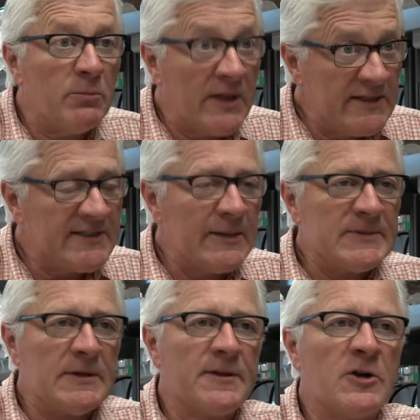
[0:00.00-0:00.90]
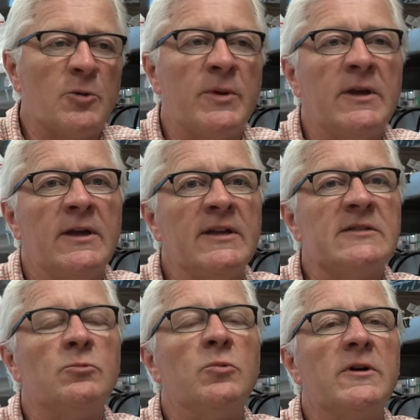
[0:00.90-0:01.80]
blood stem cell therapy,
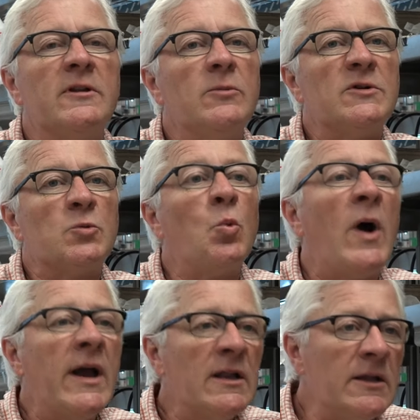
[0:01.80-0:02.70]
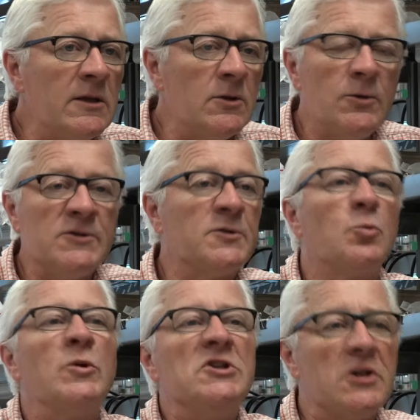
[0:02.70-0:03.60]
is one of the most widely used
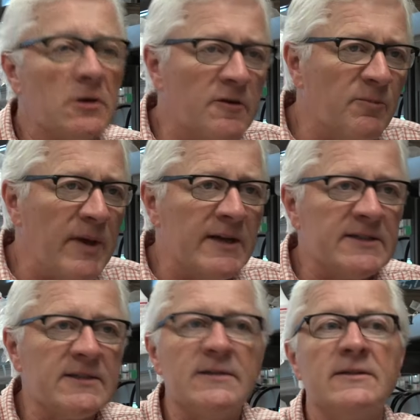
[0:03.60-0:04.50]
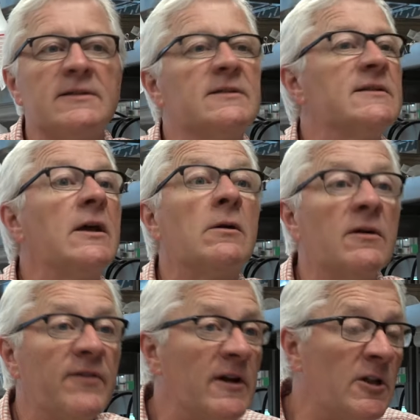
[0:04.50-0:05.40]
regenerative medicines that are
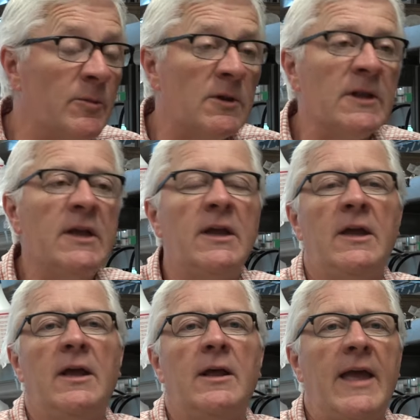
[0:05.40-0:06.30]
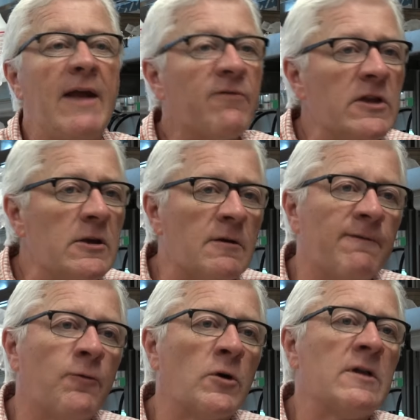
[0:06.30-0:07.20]
available. Every year,
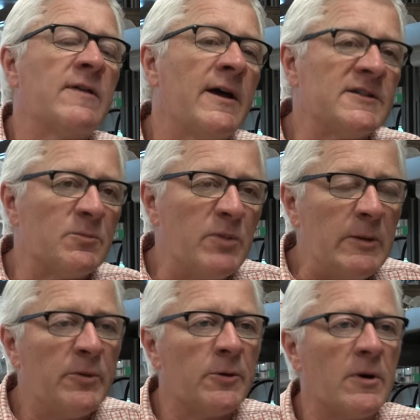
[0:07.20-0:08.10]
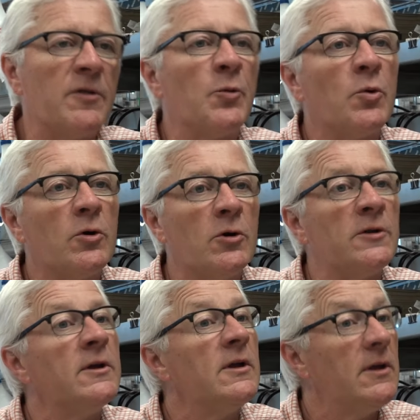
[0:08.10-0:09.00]
40,000 people around the
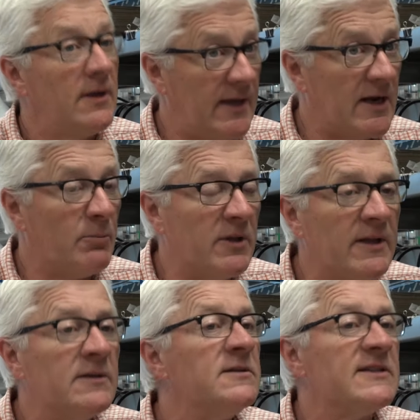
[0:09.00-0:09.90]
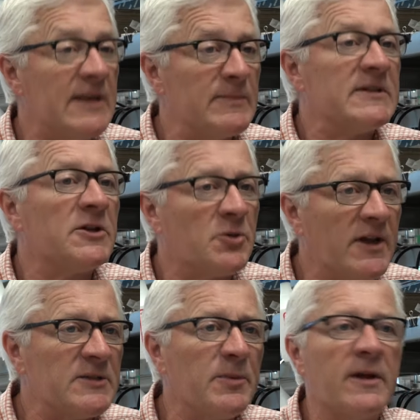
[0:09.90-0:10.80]
world get a blood stem cell
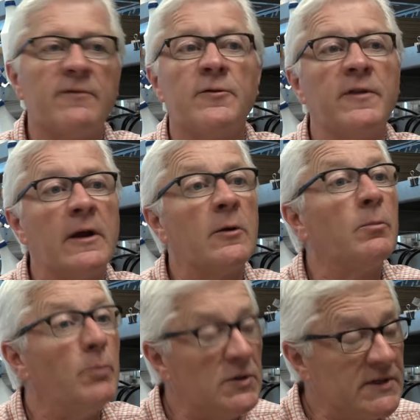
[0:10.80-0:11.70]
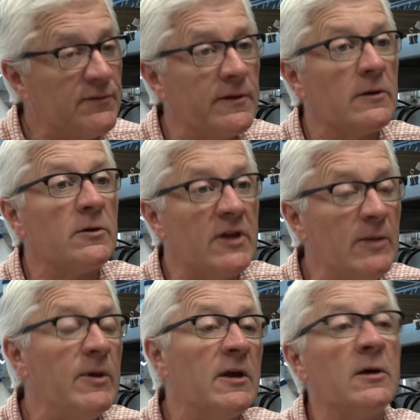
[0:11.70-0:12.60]
transplant for their, mostly for their
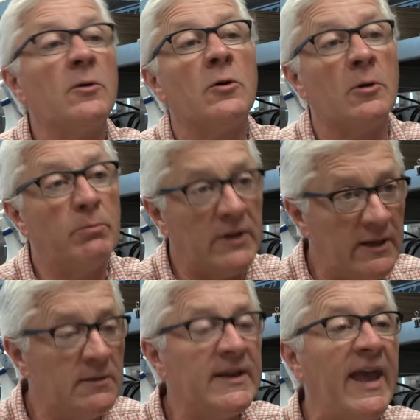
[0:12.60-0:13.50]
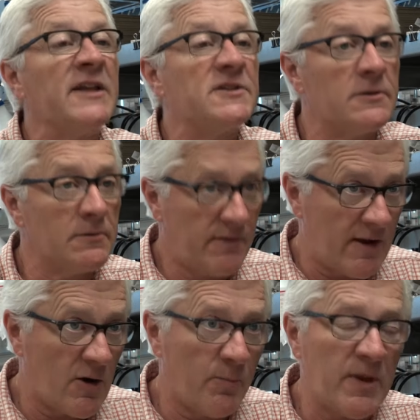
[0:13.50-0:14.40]
leukemia or blood cancer
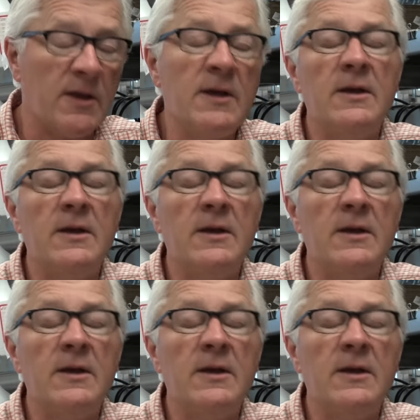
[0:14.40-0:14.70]
therapy.